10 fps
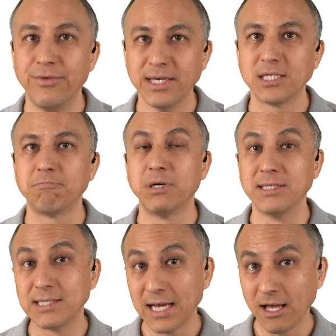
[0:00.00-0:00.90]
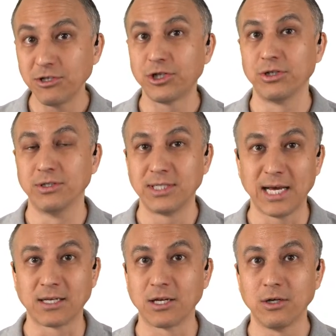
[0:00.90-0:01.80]
this potential
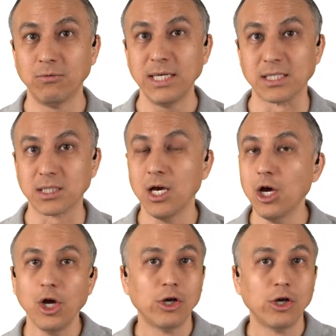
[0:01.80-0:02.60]
technical risk?